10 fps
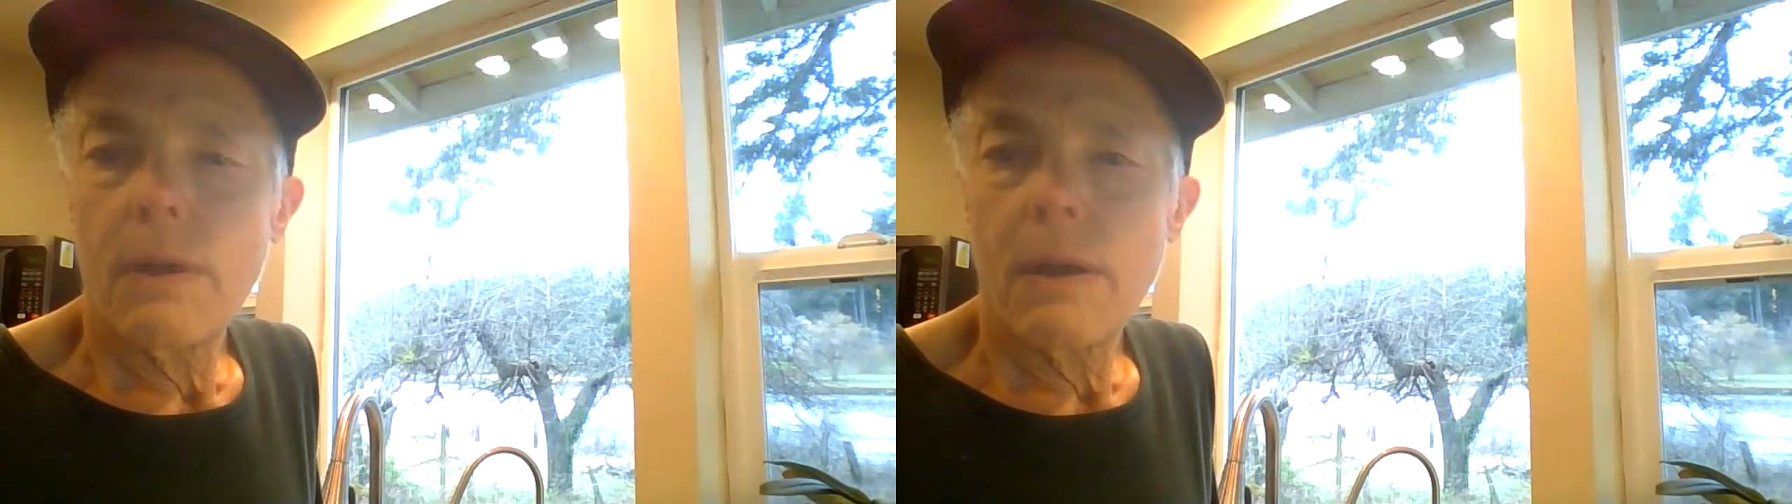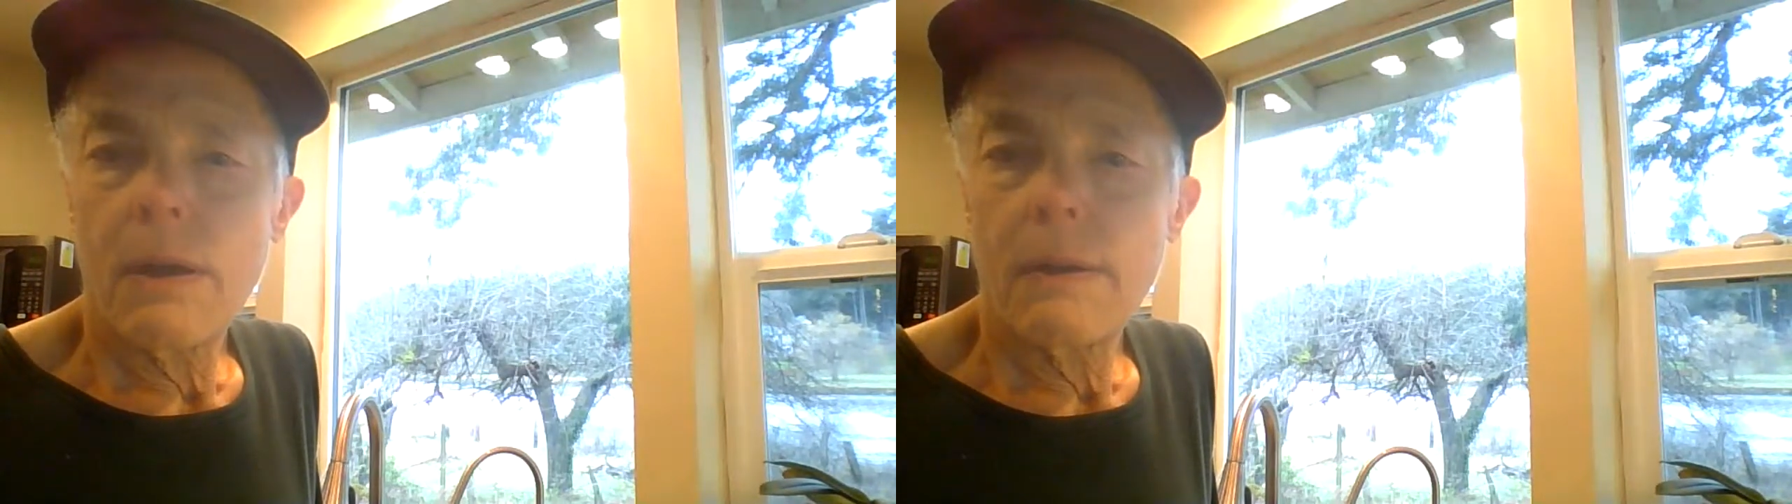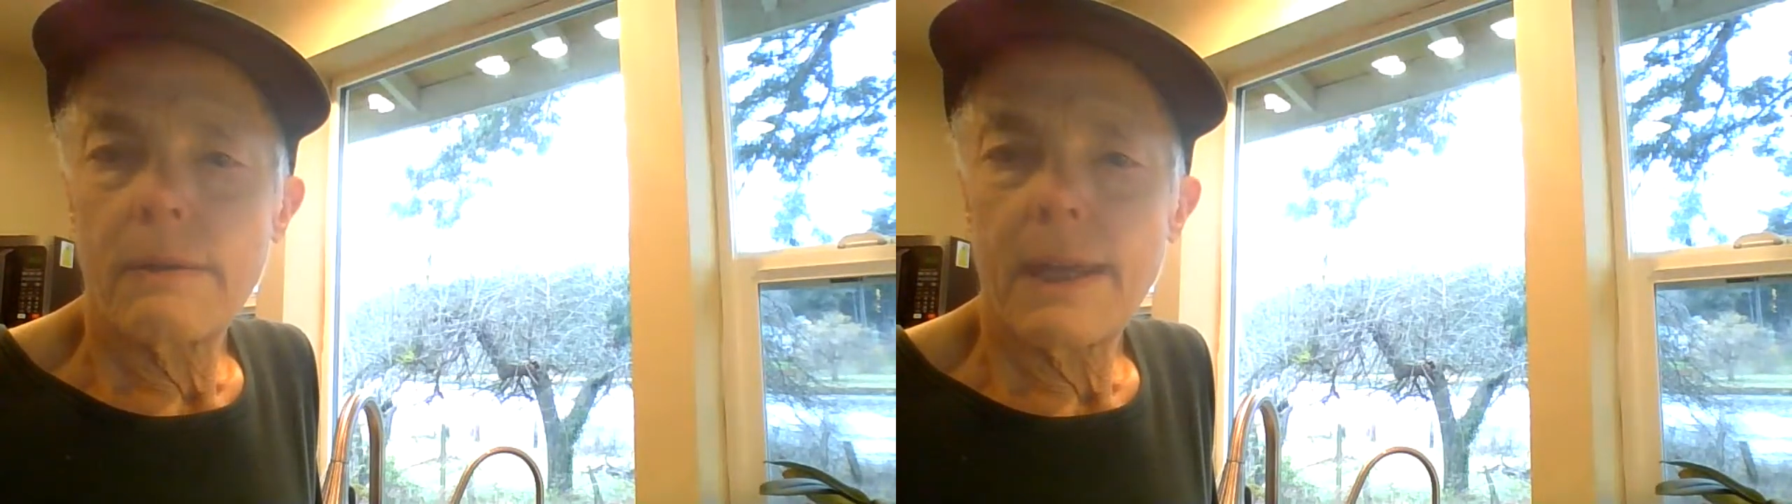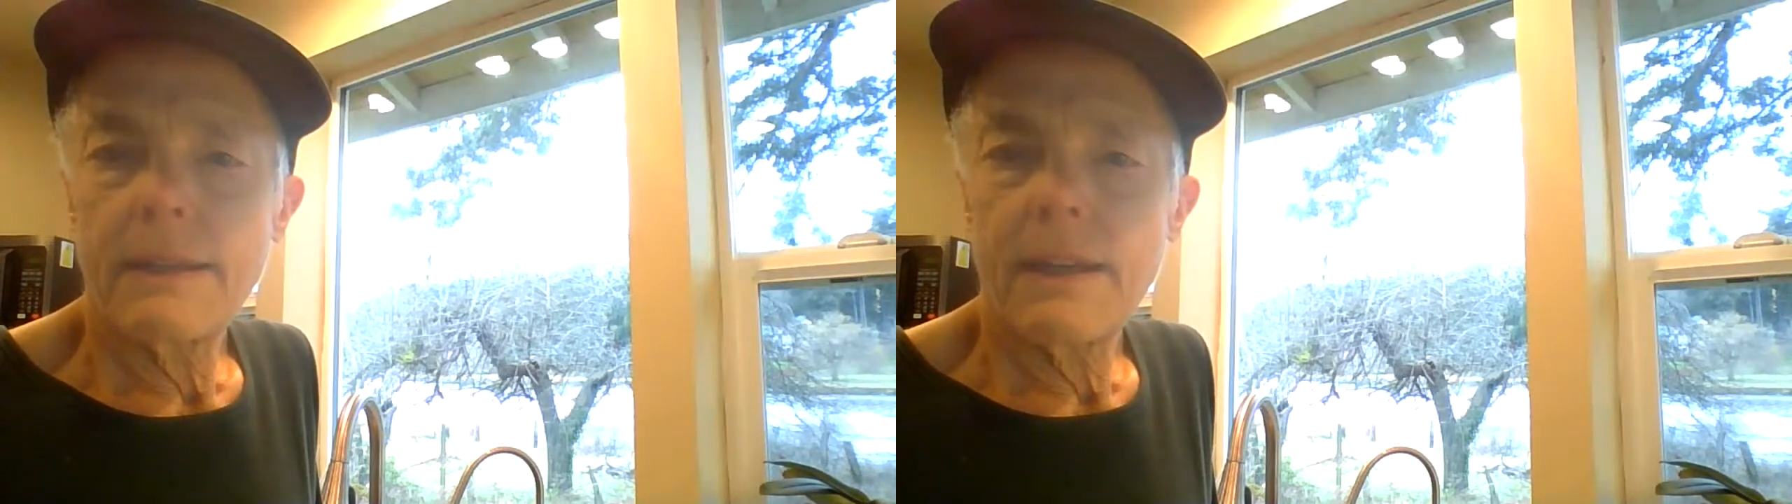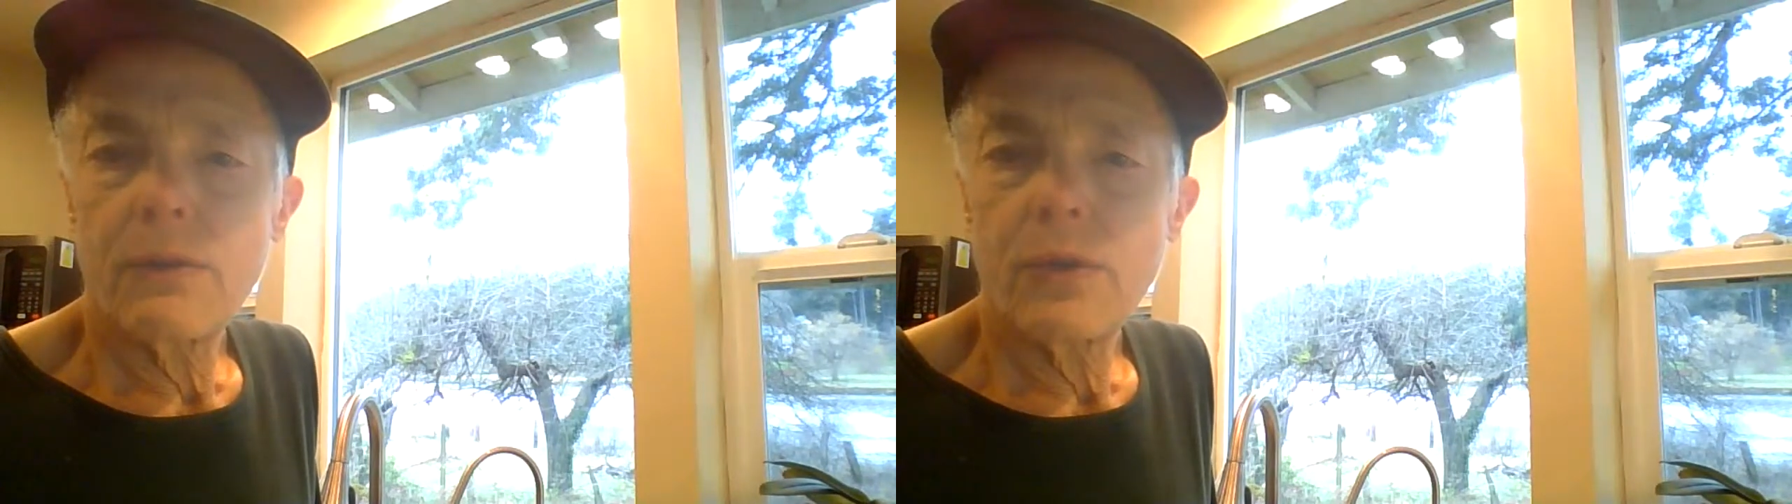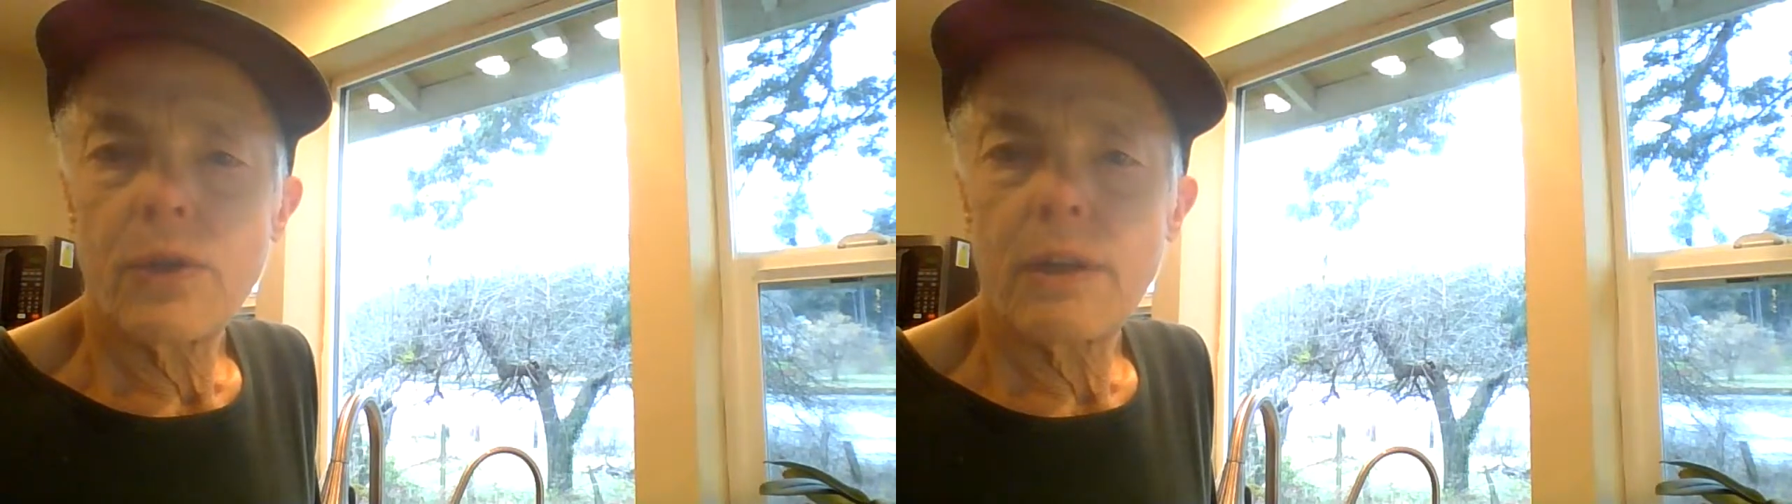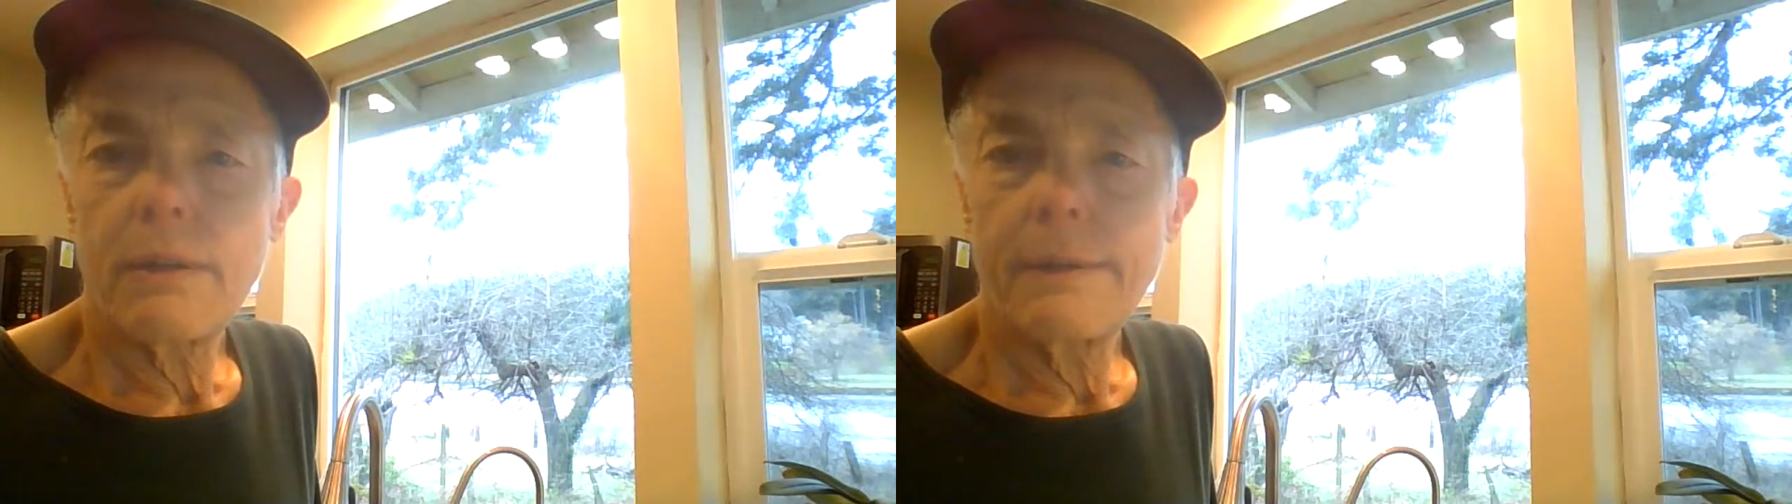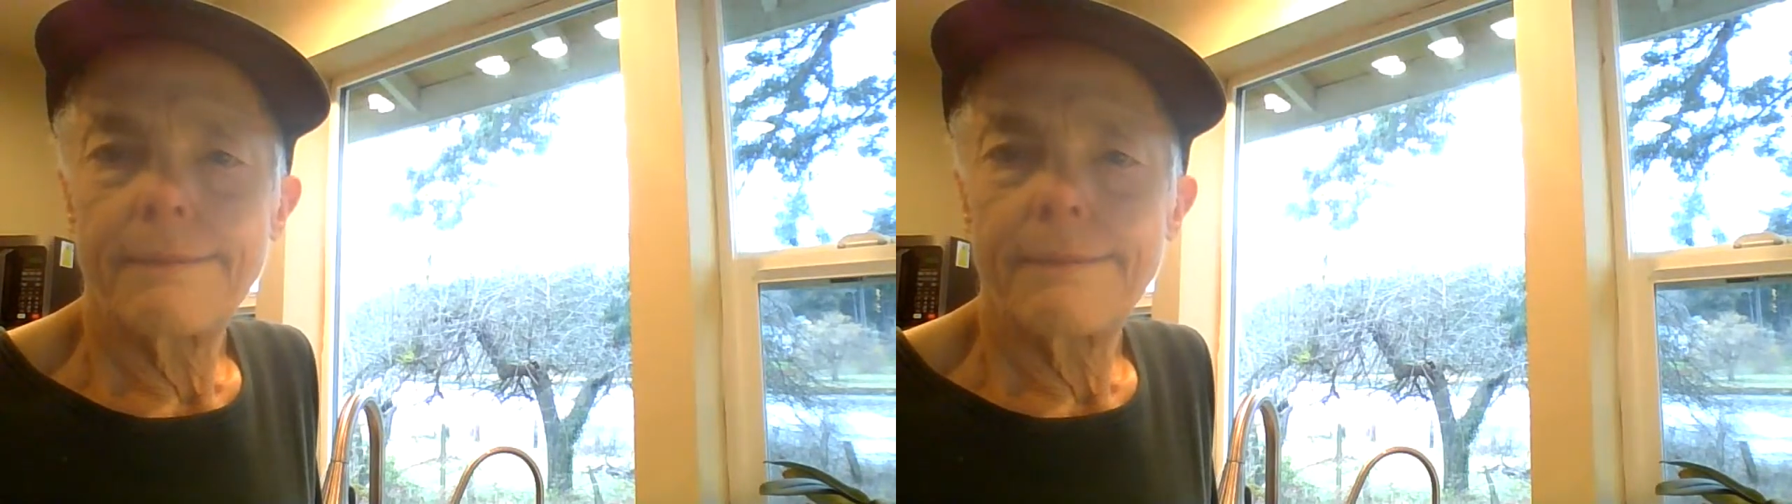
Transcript: that sounds good.